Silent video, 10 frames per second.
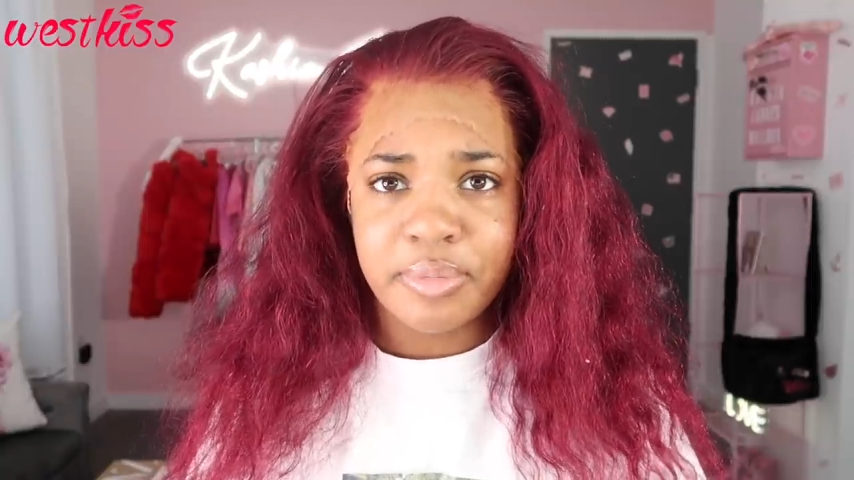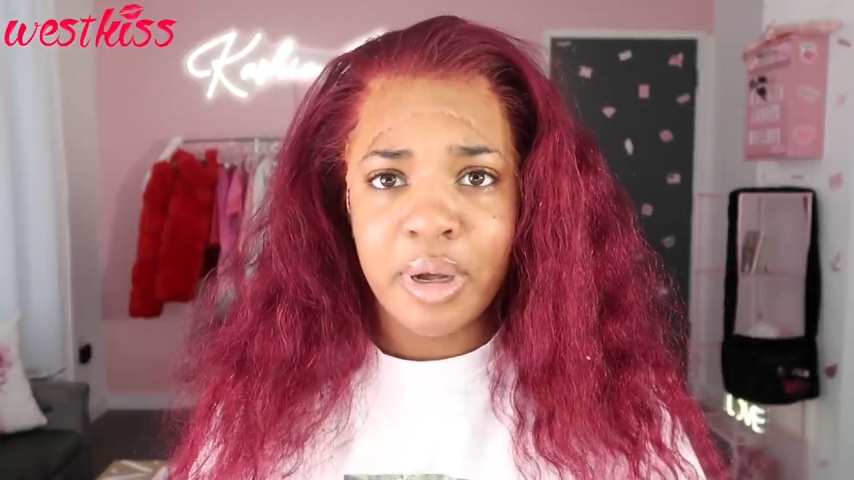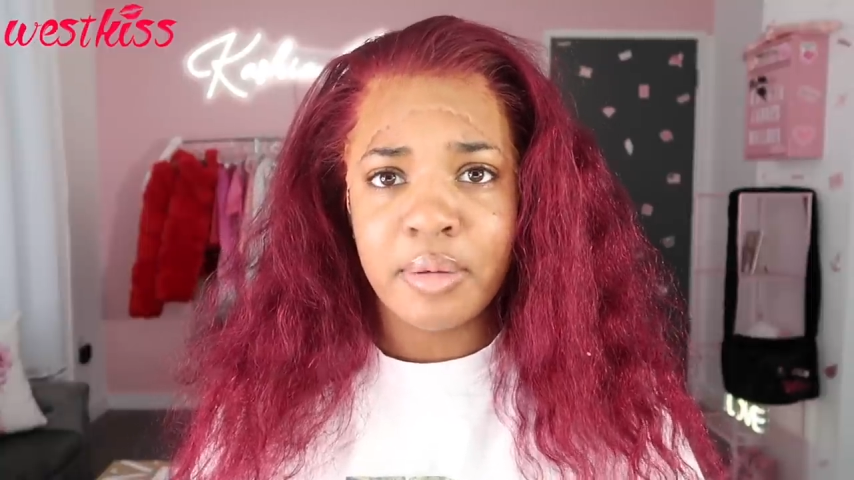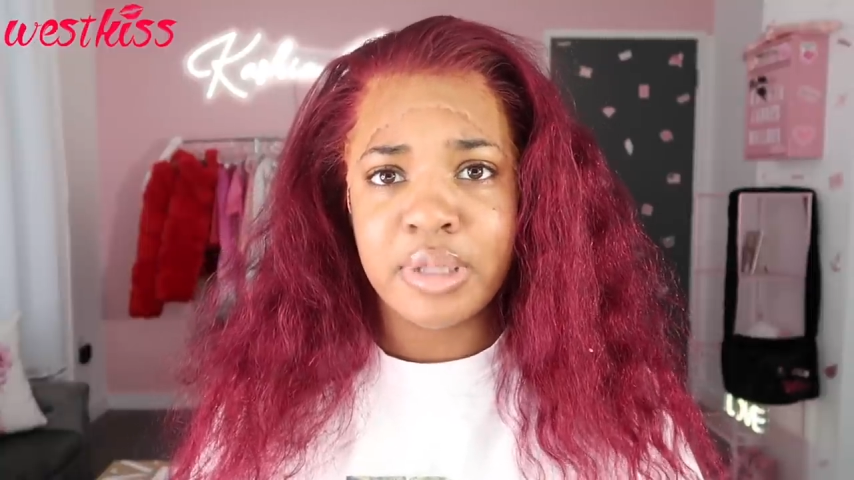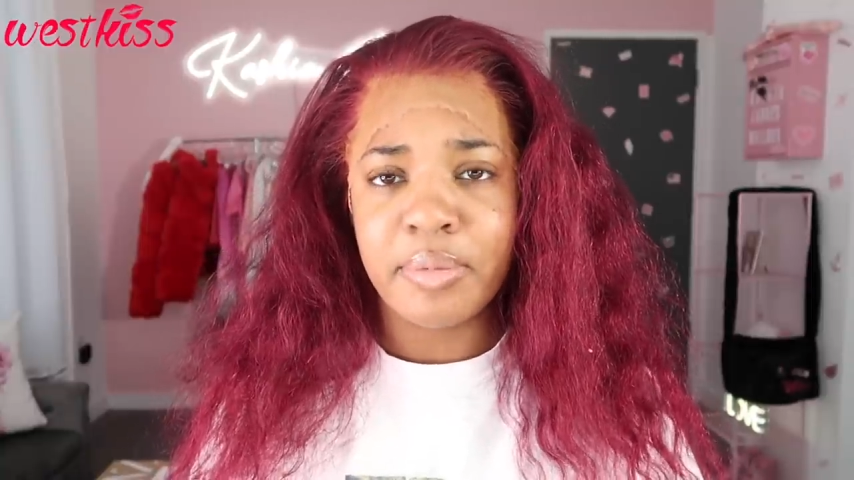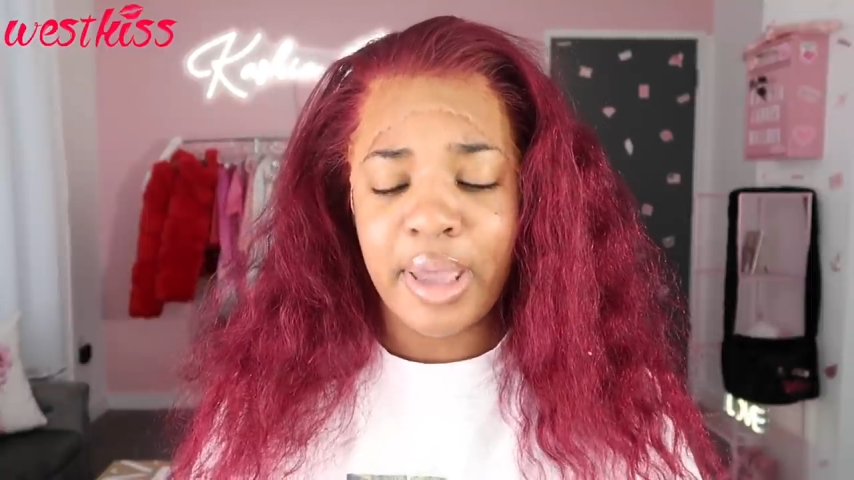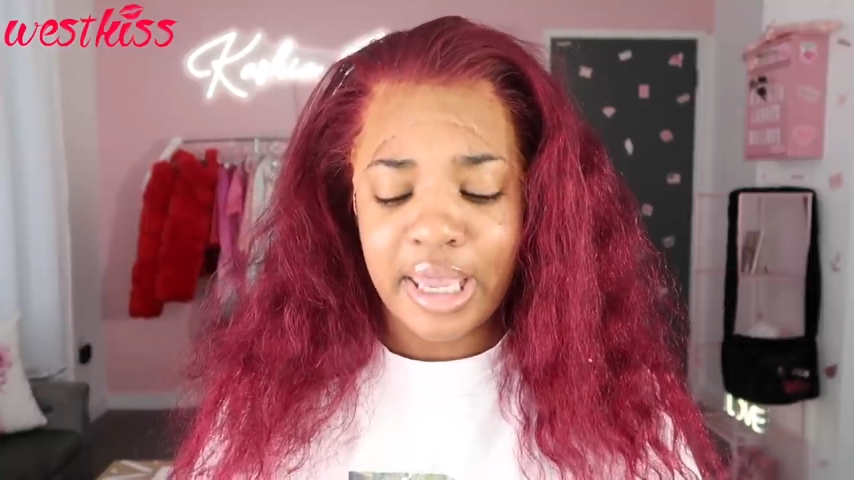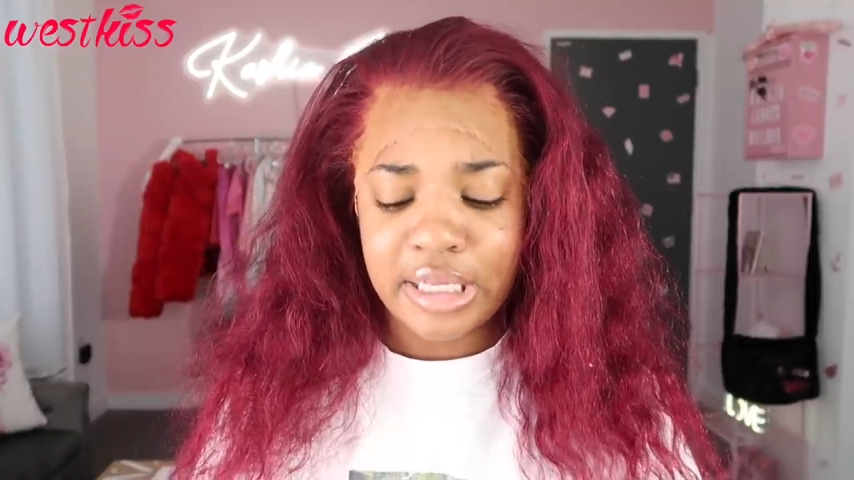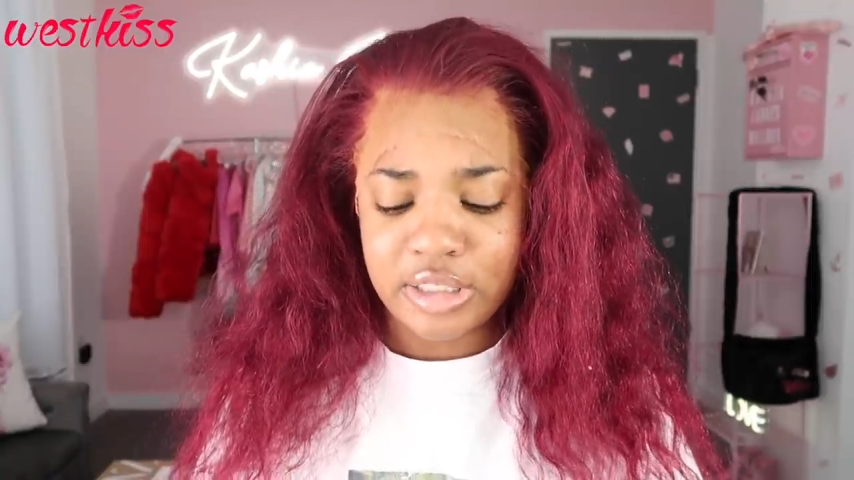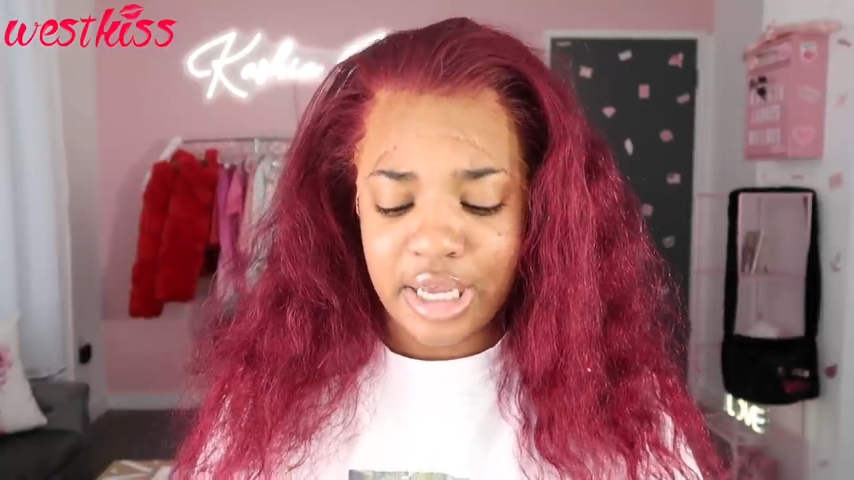public
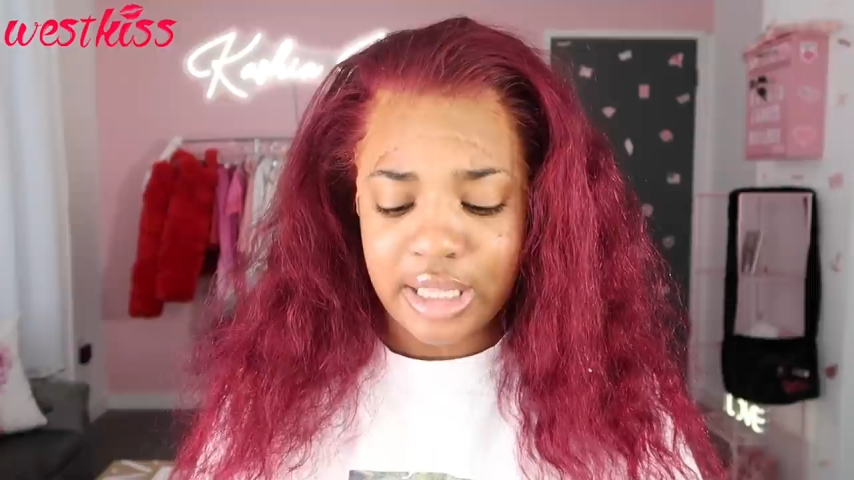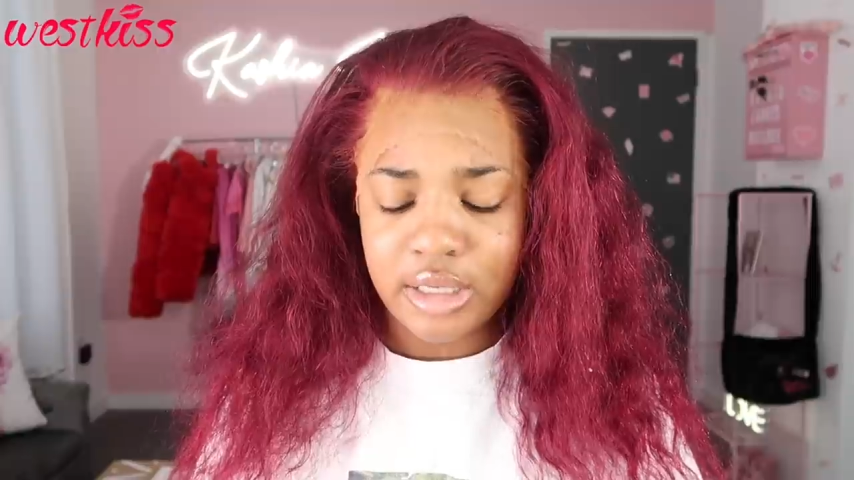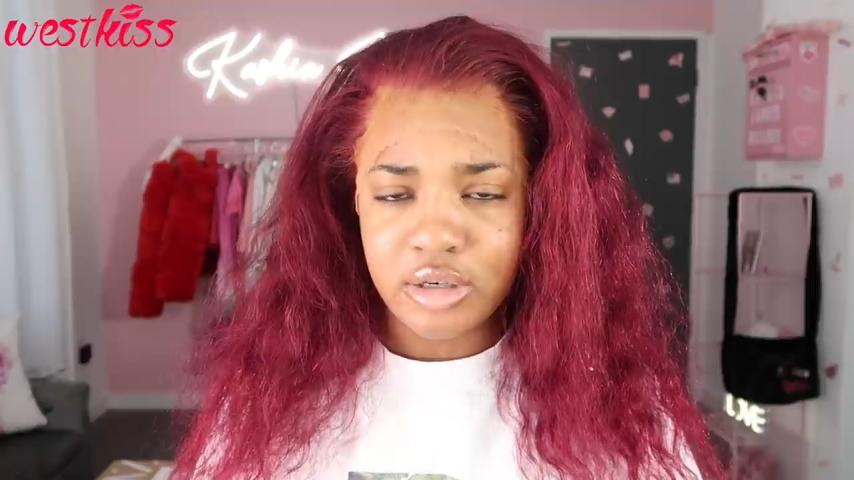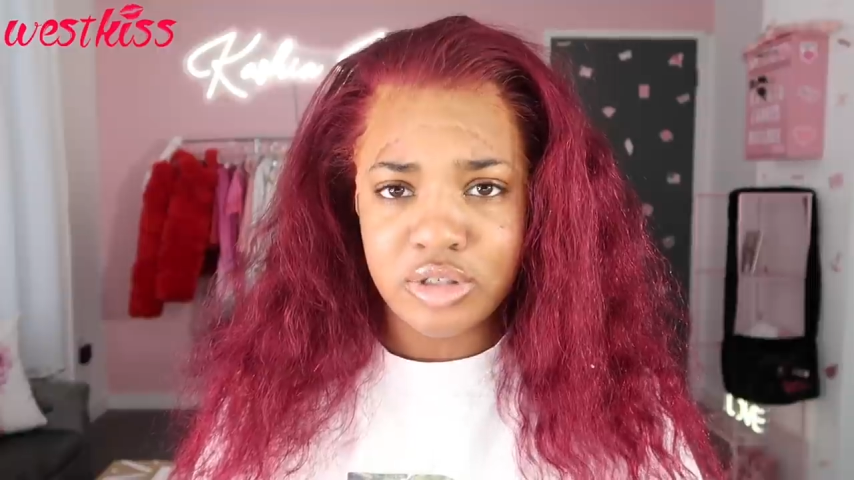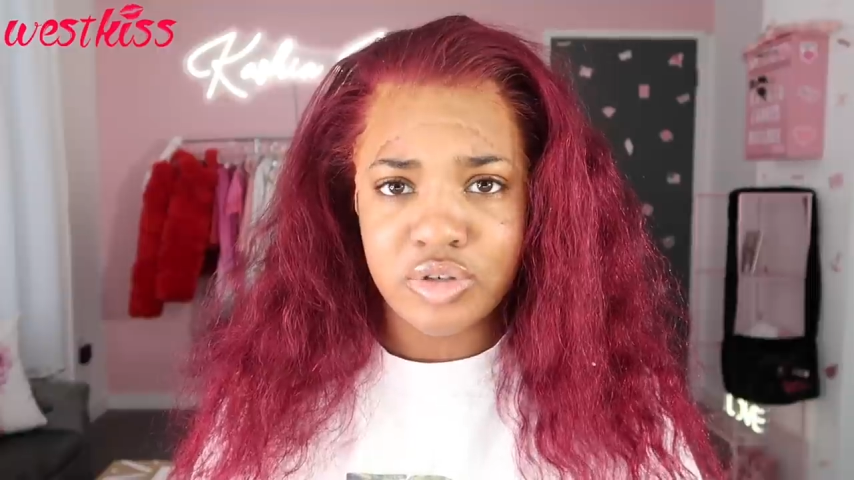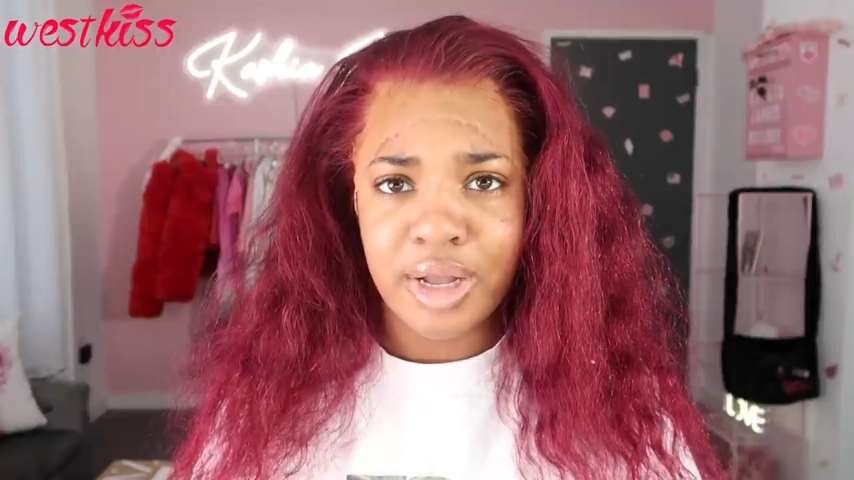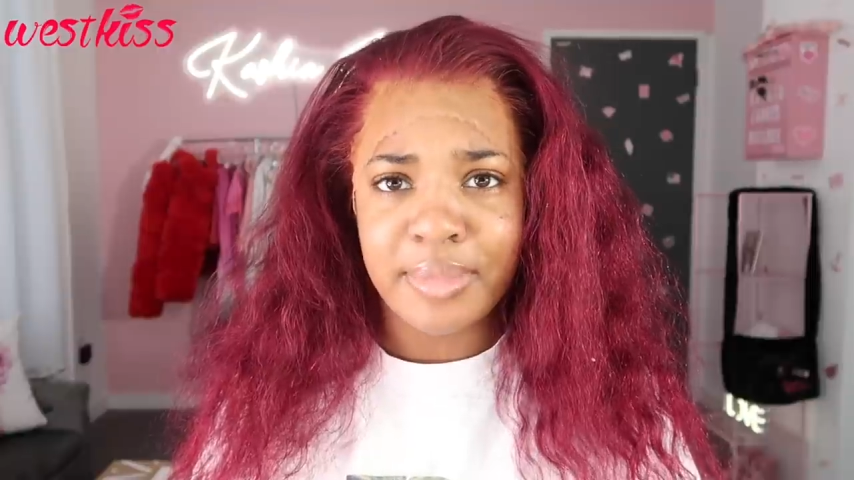page. So I clicked on the story.